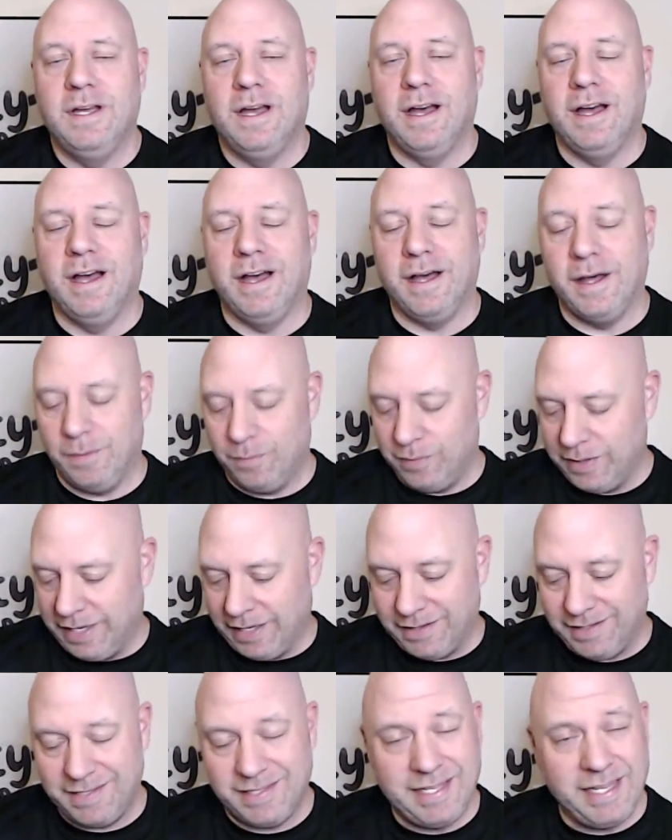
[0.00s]
We
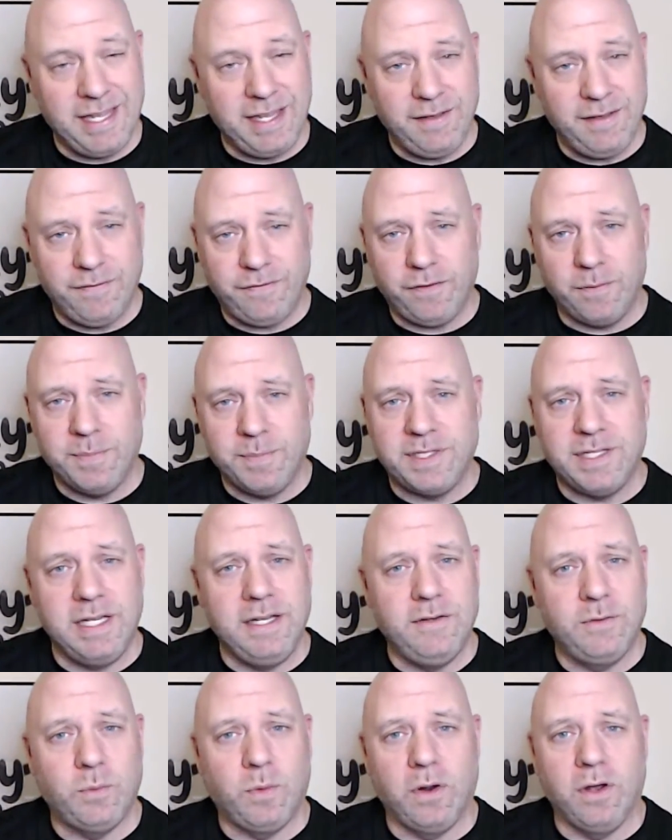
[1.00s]
got Steve from
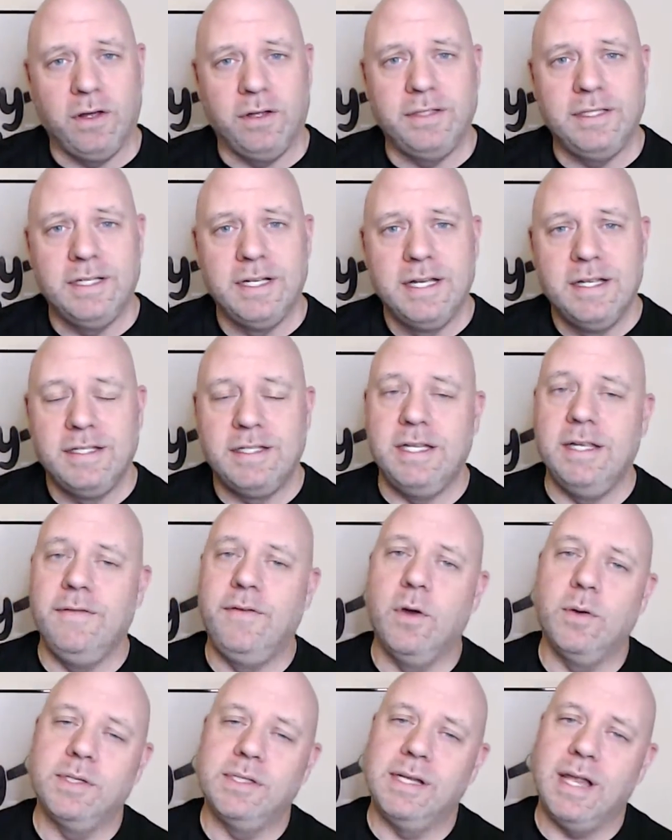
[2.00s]
Steve's World.
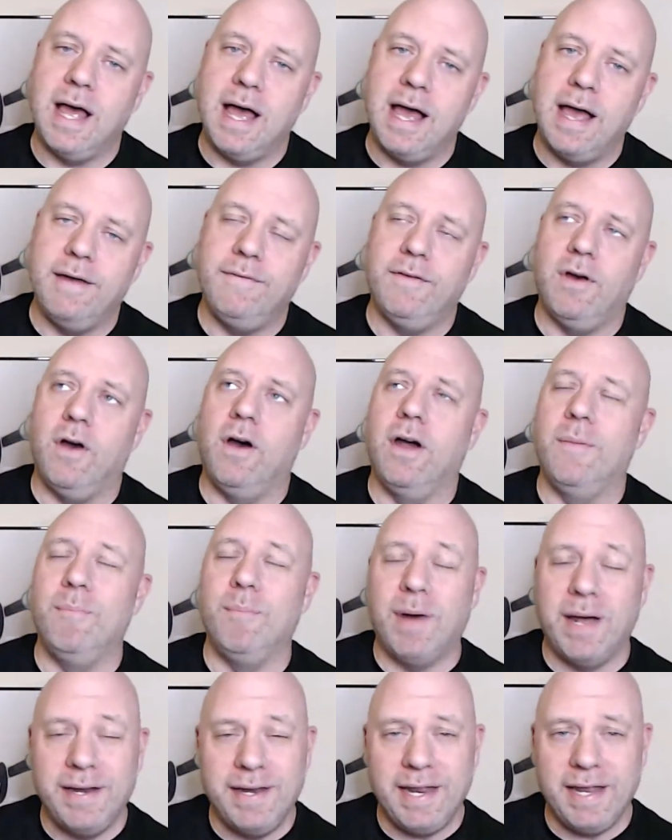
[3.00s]
Steve goes live on
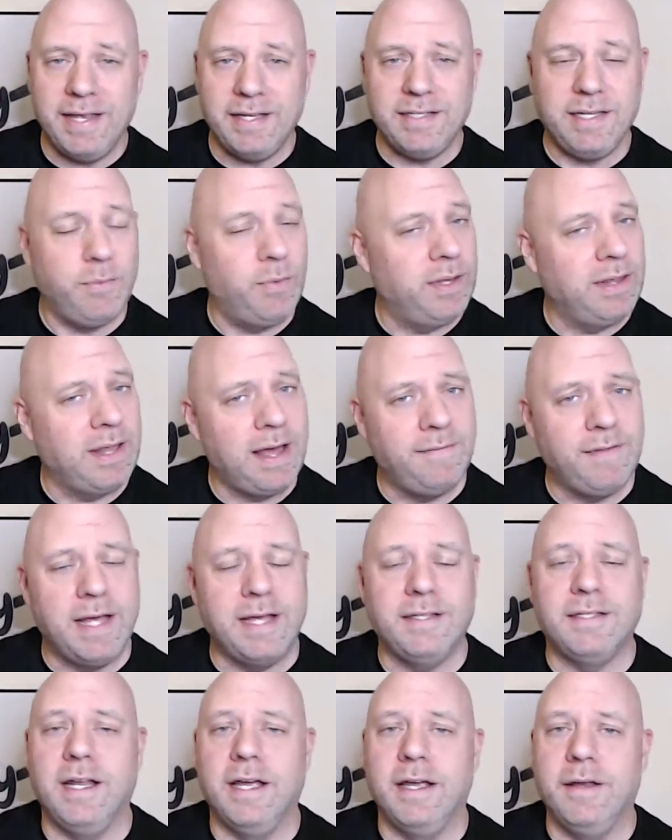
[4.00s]
Mondays. He went live
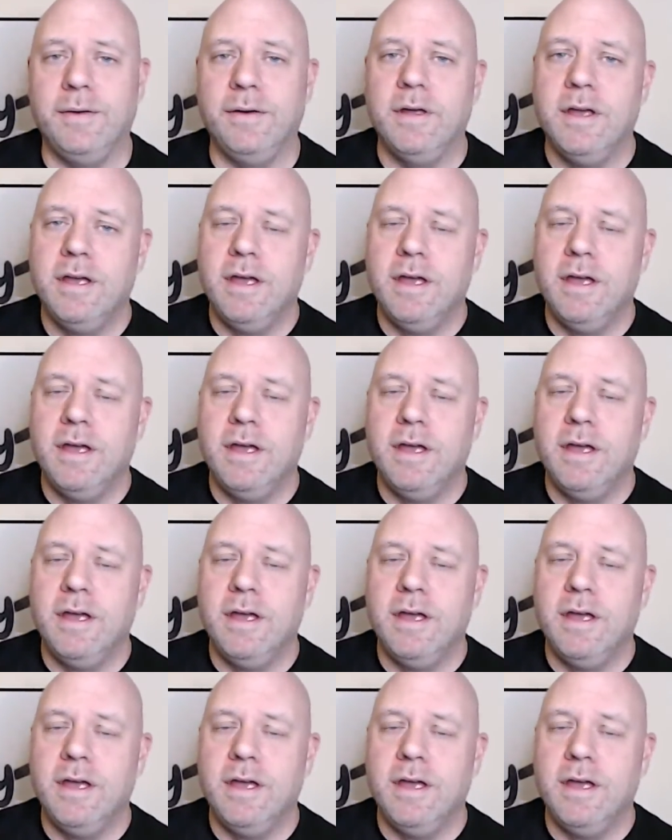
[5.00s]
last night.